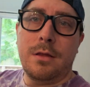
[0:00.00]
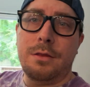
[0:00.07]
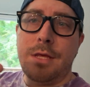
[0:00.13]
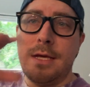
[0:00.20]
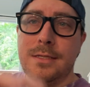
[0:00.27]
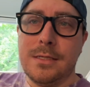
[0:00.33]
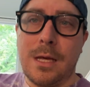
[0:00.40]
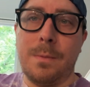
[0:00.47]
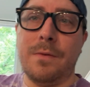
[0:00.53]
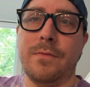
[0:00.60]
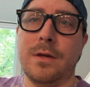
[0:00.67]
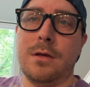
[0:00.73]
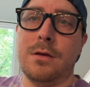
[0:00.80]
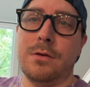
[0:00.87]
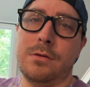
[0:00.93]
these type of
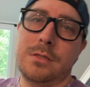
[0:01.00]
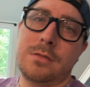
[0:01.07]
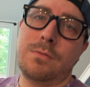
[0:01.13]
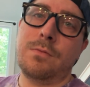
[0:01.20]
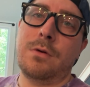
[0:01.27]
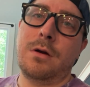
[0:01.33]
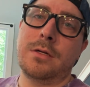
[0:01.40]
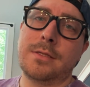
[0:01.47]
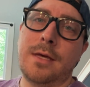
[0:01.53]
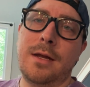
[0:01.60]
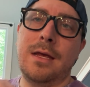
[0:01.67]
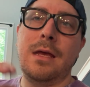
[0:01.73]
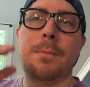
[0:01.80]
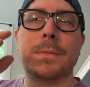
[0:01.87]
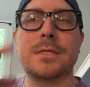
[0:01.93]
videos where it's
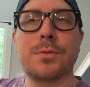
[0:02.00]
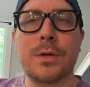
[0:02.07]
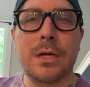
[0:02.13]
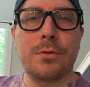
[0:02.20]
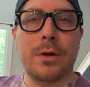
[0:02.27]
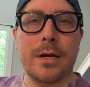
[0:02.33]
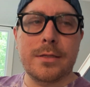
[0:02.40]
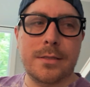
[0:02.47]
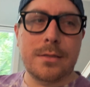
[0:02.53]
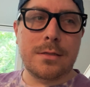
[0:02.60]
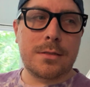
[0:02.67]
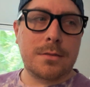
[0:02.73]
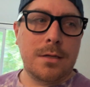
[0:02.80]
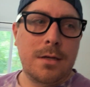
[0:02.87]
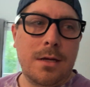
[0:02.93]
kind of in between
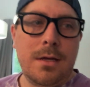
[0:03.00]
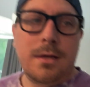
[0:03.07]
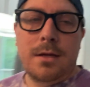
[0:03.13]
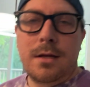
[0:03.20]
races,